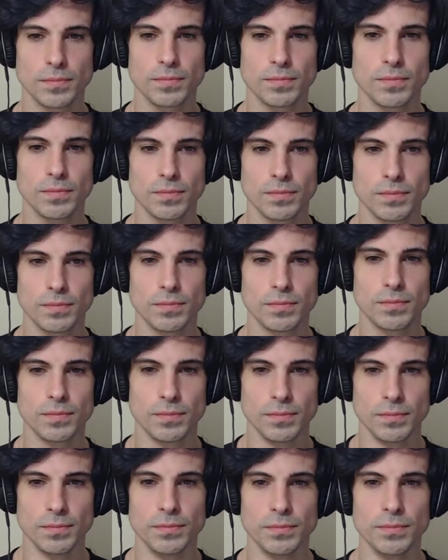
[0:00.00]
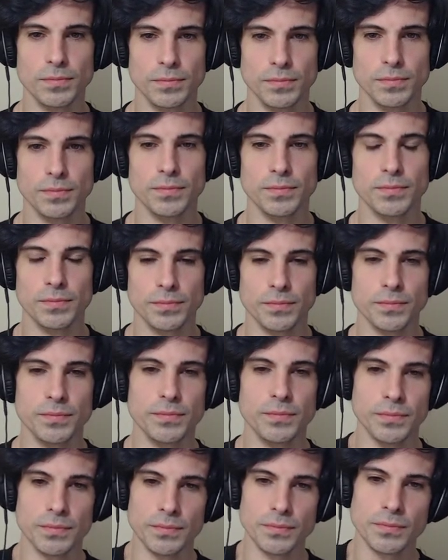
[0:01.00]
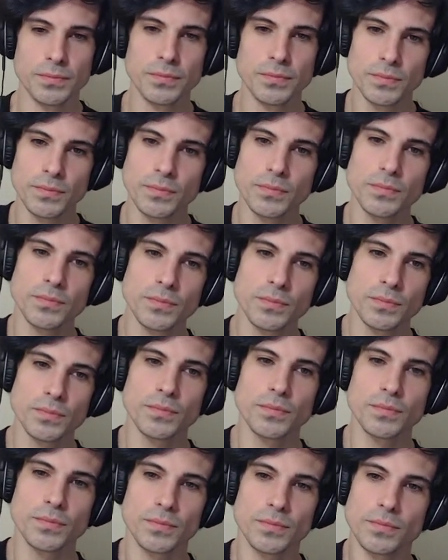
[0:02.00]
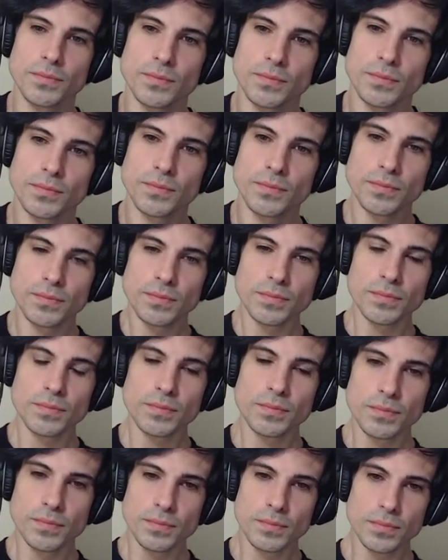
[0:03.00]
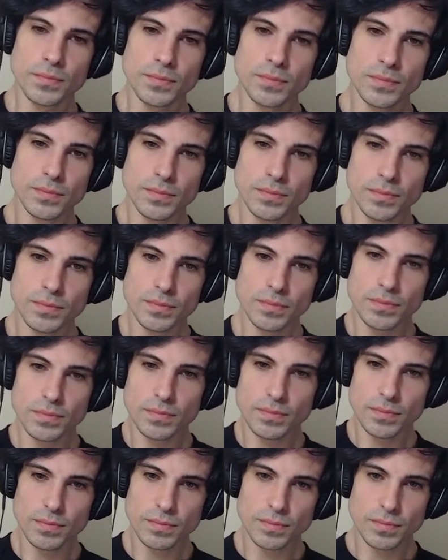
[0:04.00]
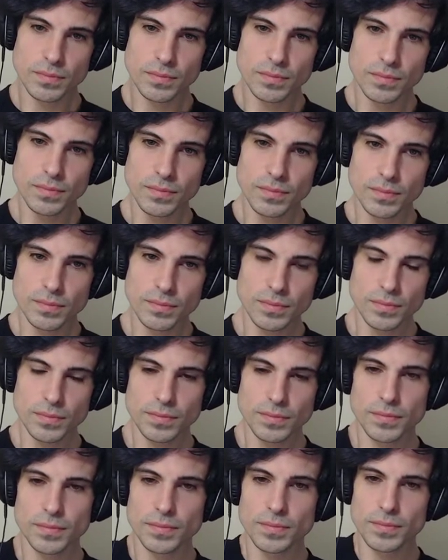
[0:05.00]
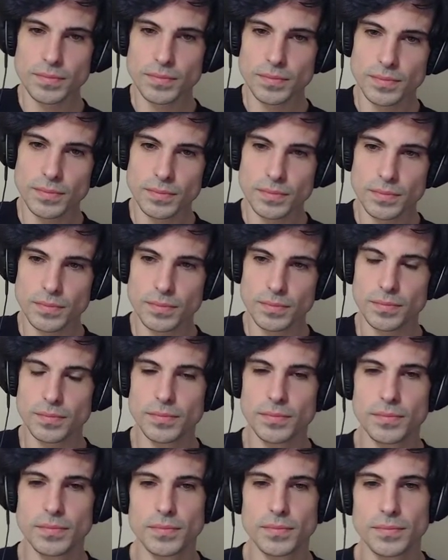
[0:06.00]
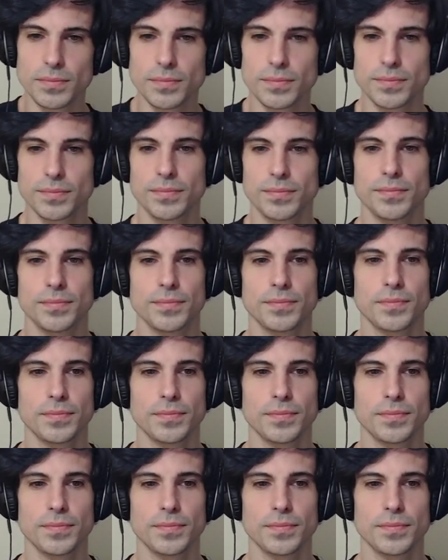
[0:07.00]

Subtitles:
No words are spoken by the person on screen.